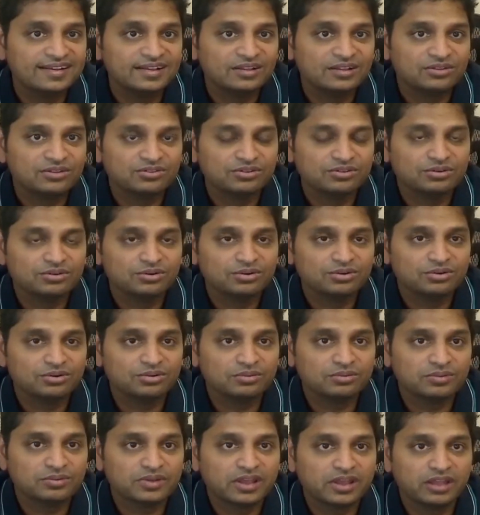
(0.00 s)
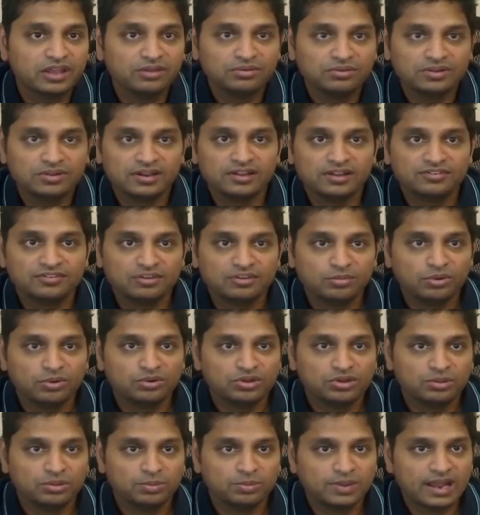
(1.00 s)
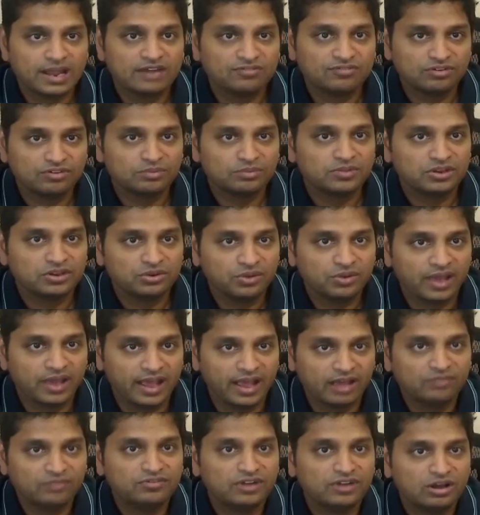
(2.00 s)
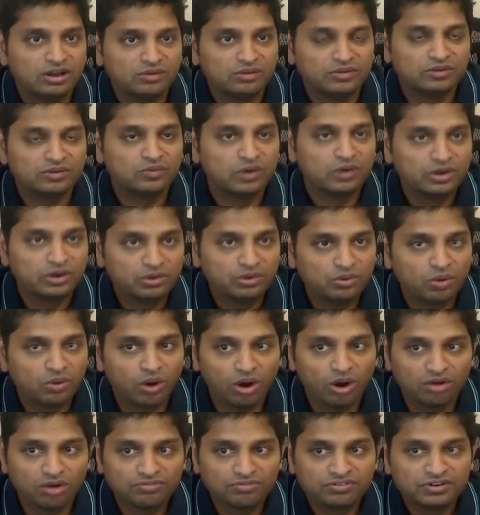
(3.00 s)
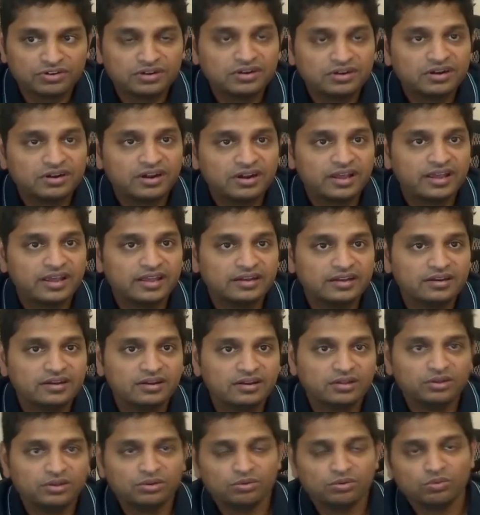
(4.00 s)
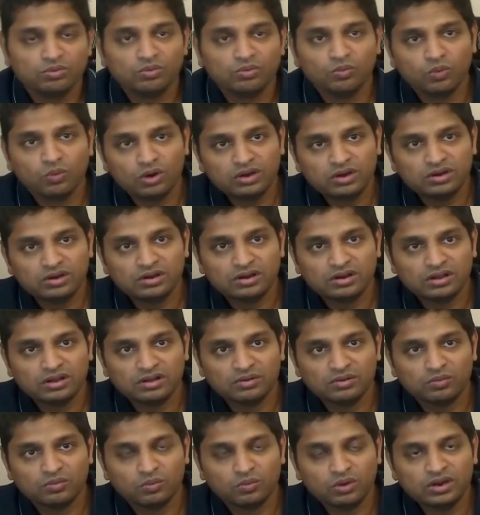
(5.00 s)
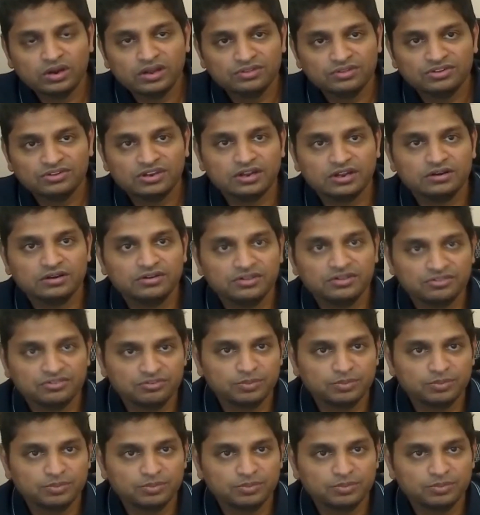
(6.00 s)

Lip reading: So can you tell us about the platform that you have now and what you offer, and what does it address